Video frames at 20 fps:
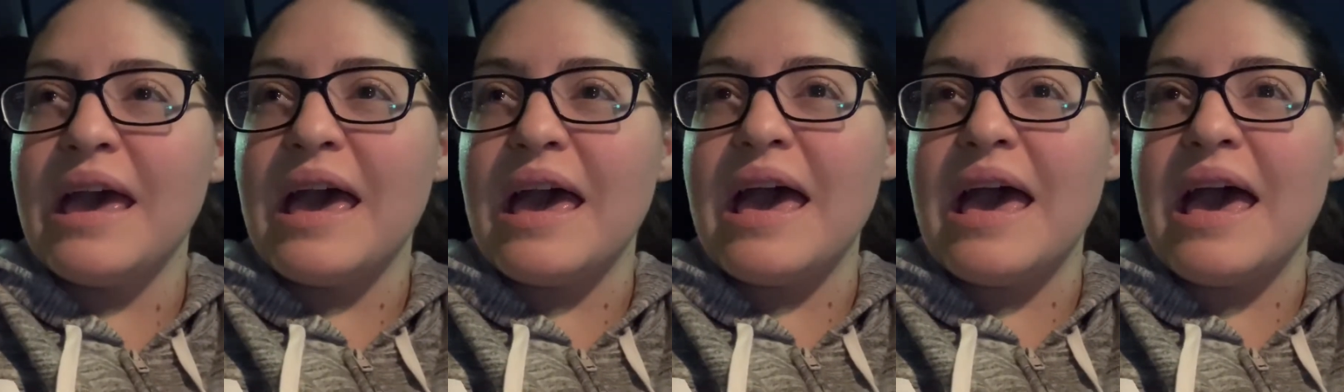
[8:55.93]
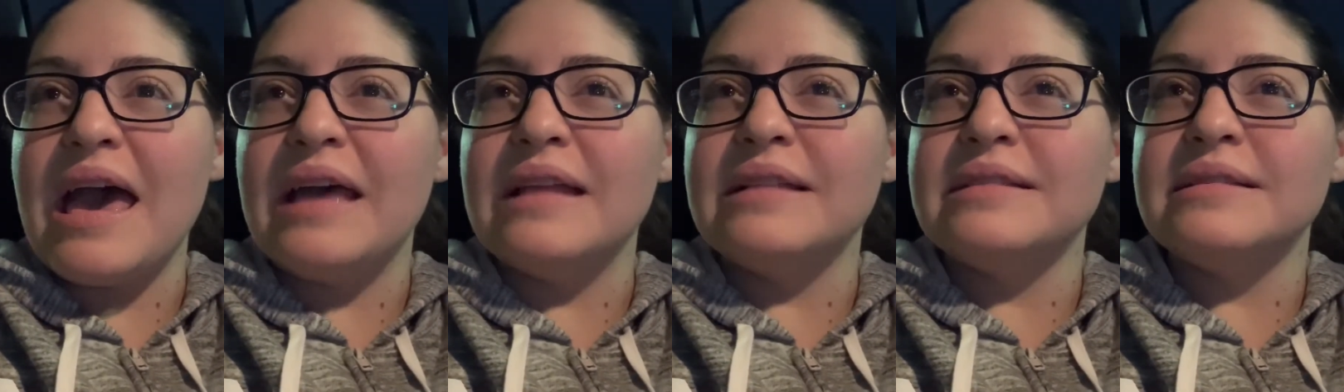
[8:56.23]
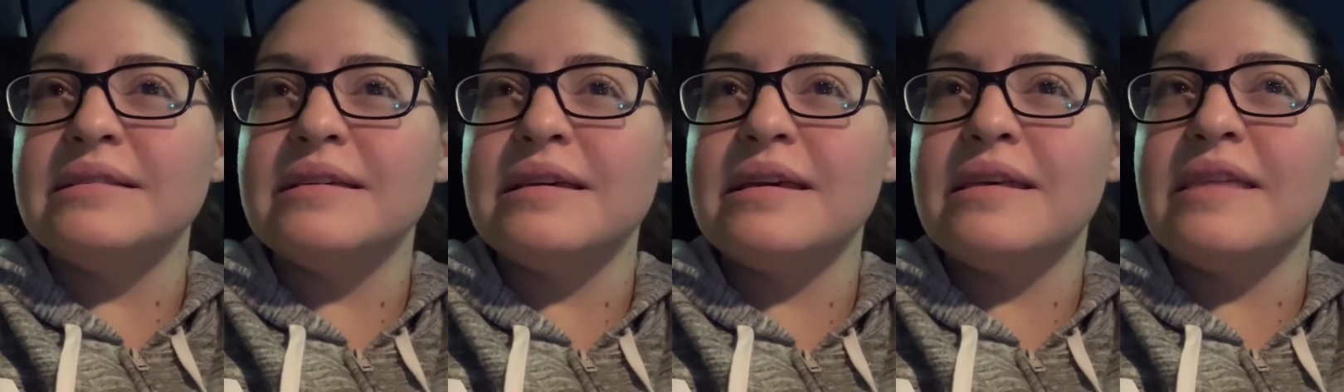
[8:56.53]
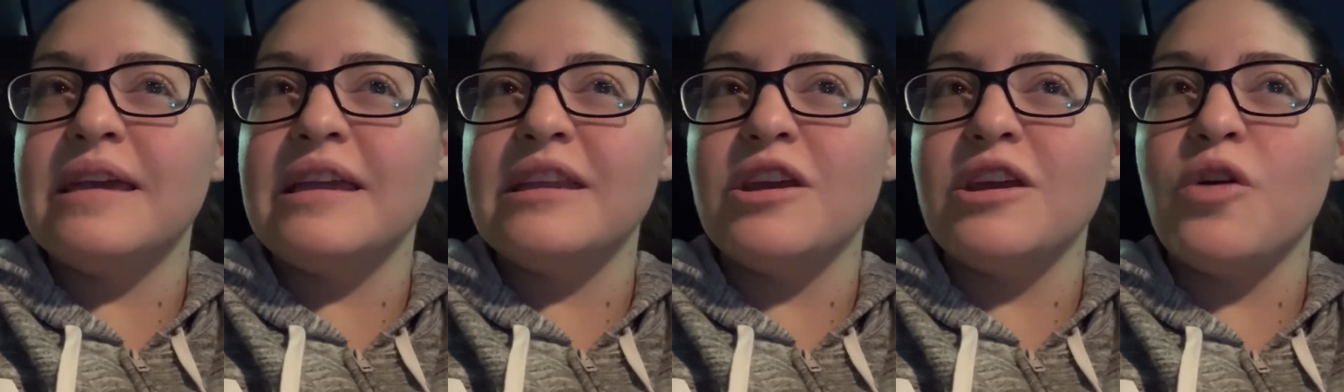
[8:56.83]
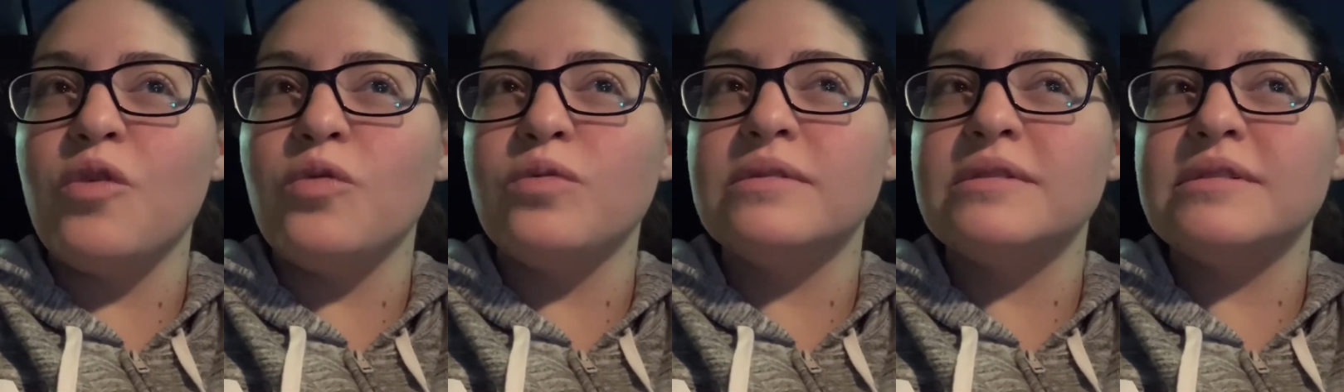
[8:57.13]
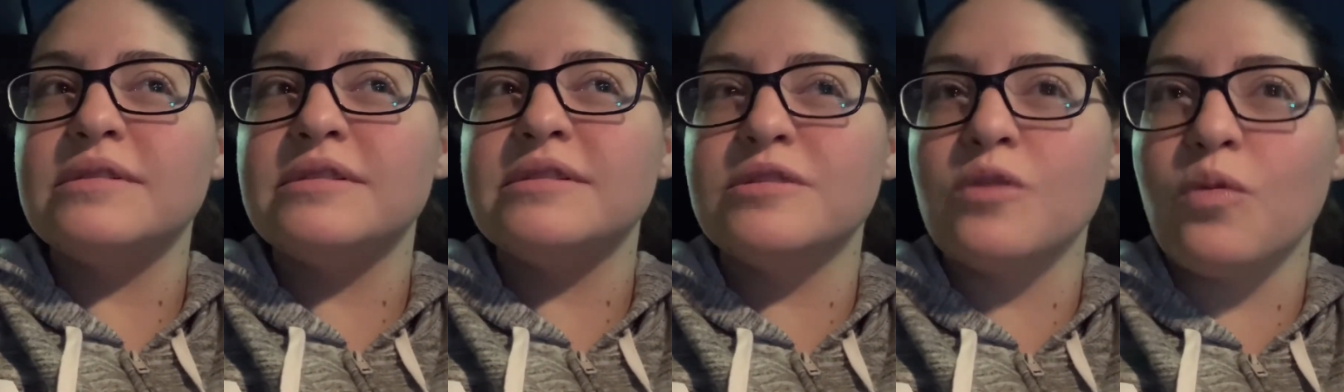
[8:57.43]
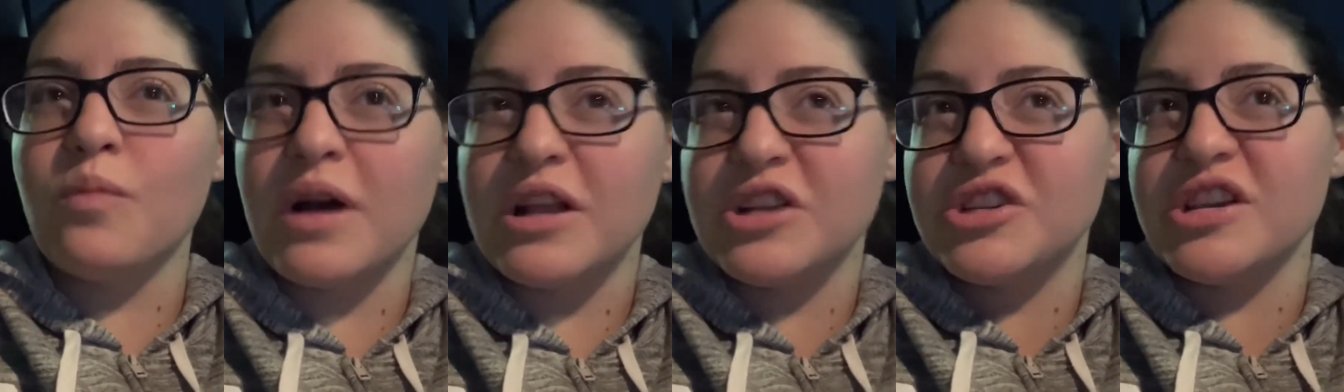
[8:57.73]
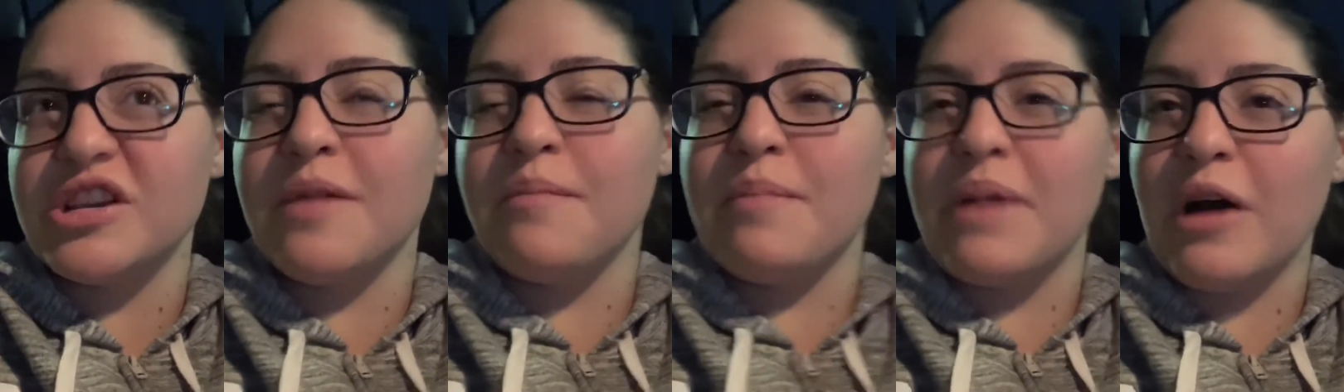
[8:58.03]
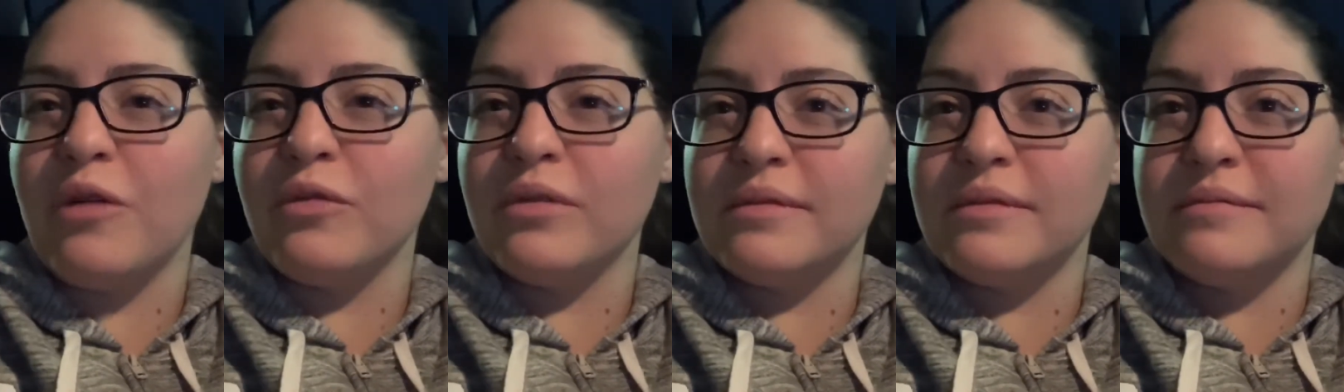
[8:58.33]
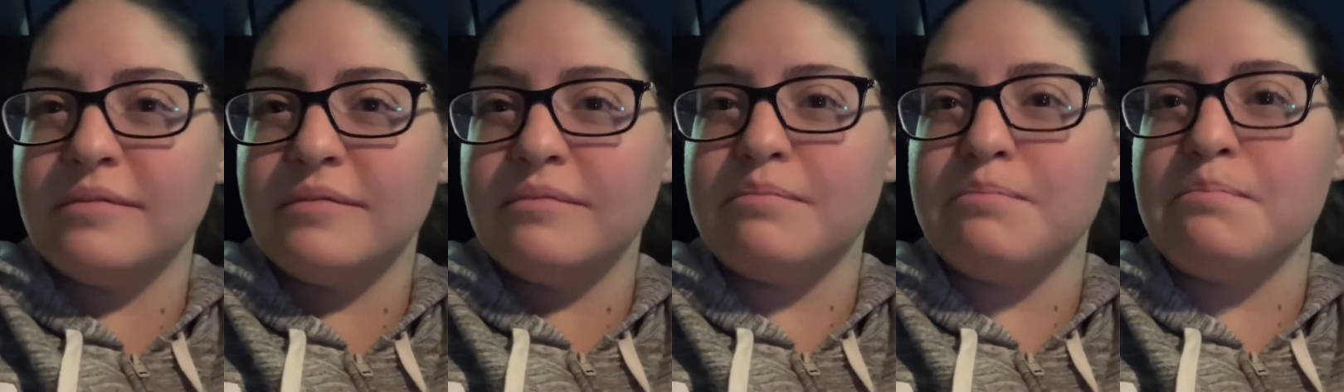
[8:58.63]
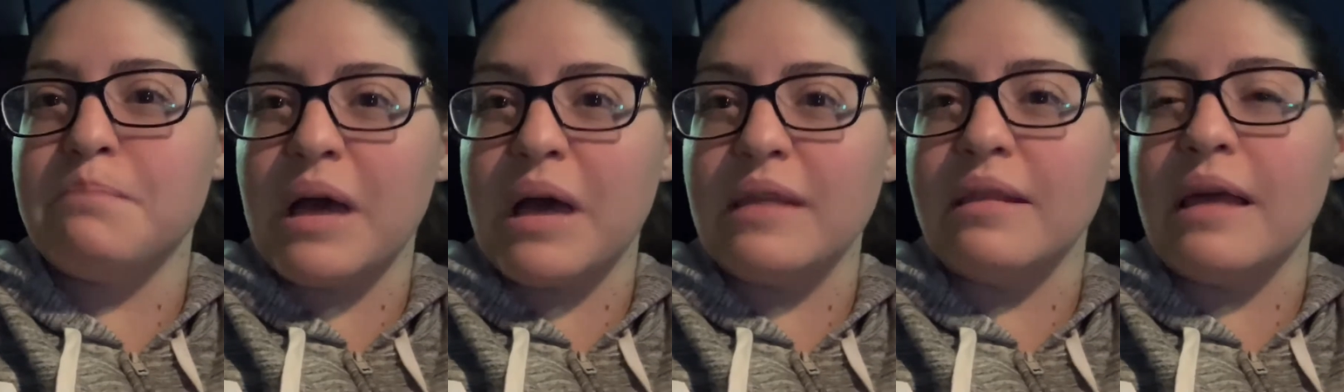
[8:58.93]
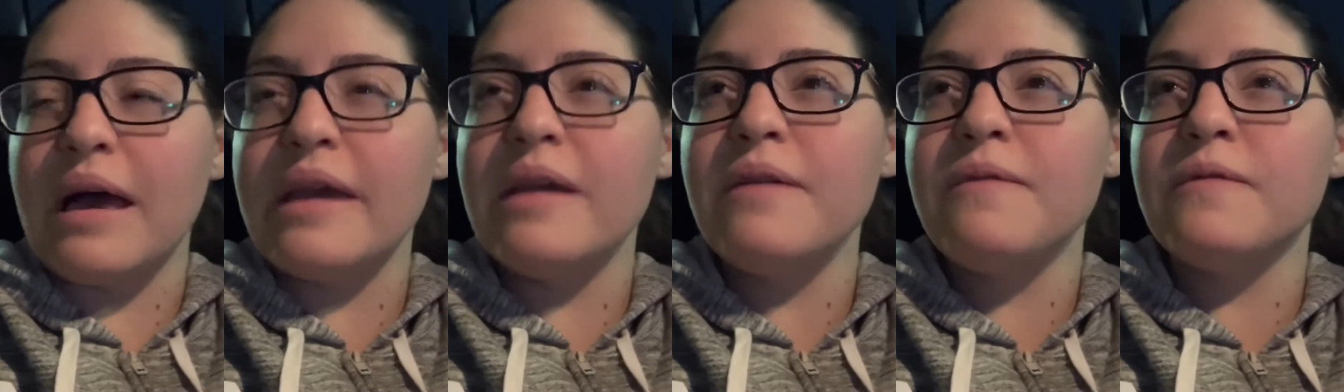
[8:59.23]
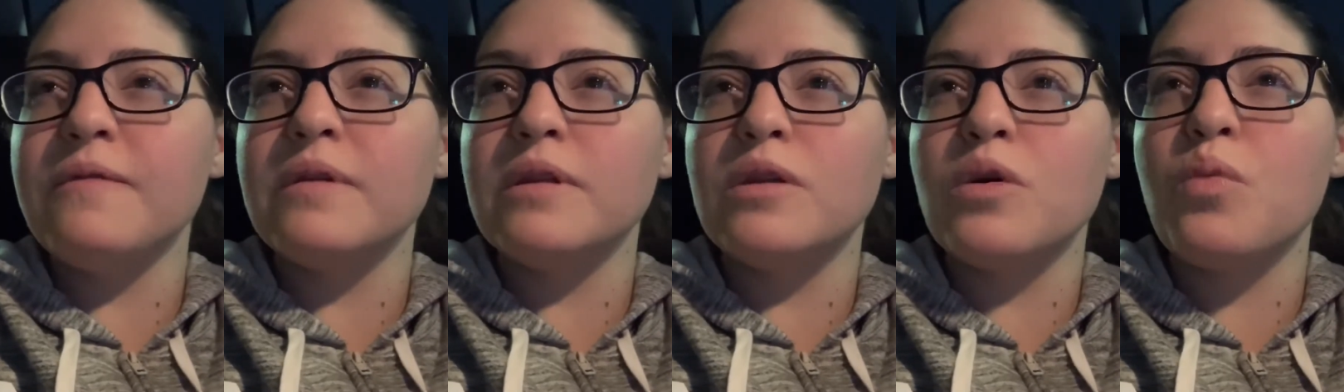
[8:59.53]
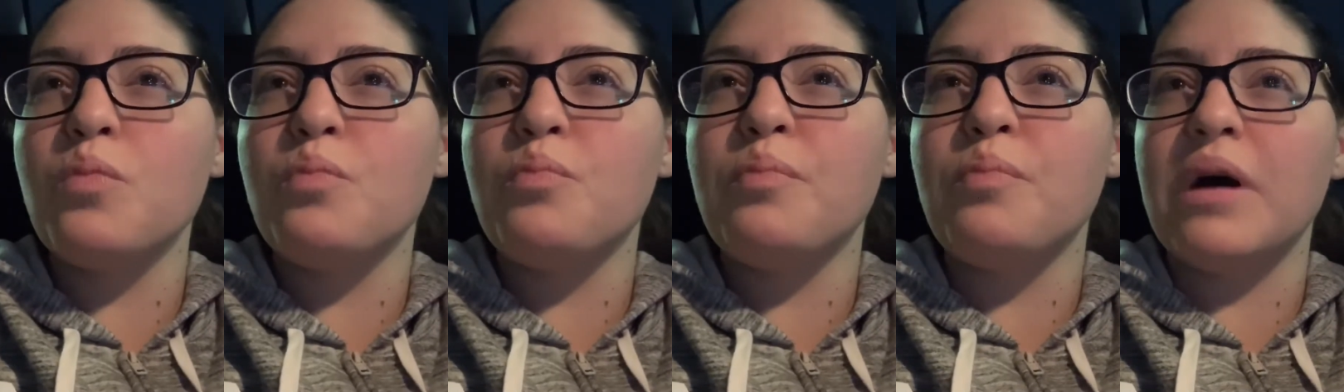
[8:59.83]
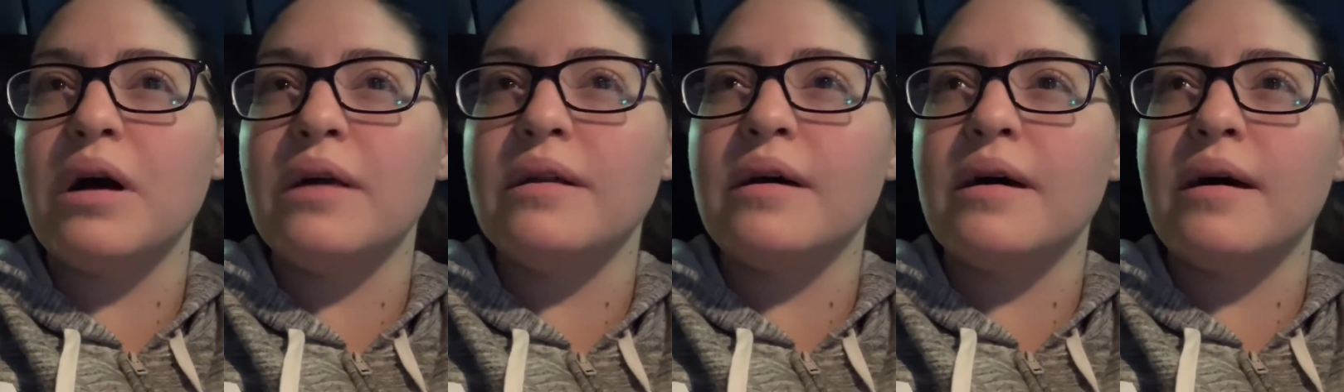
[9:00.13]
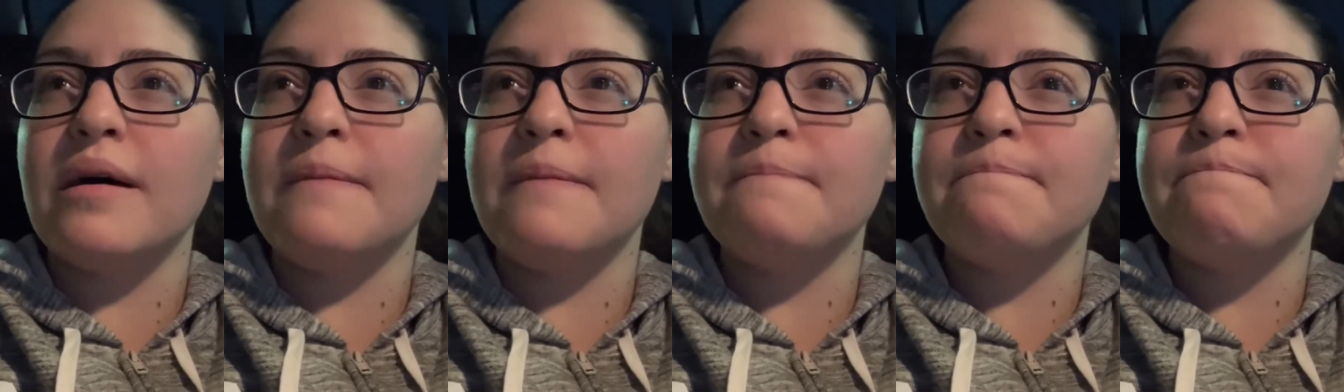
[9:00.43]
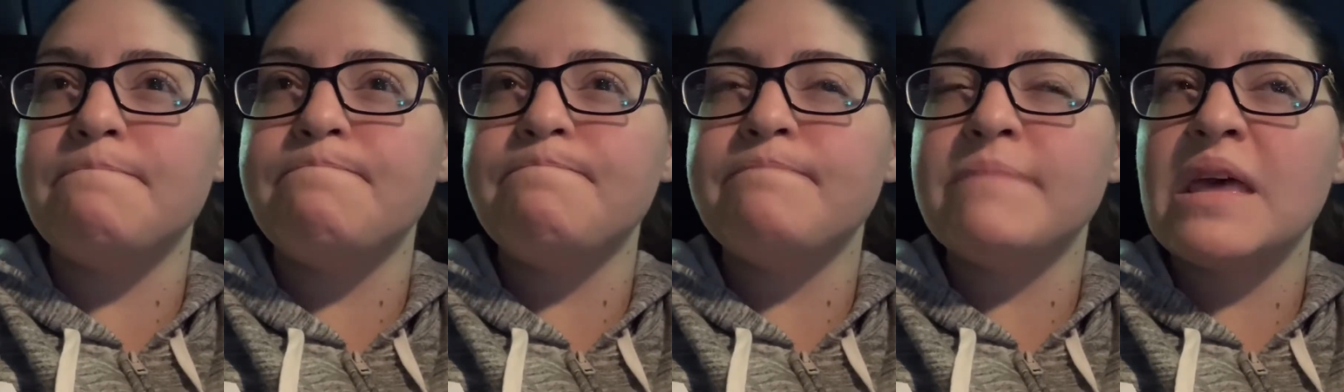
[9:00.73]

and they know so much about my life, you know, but um,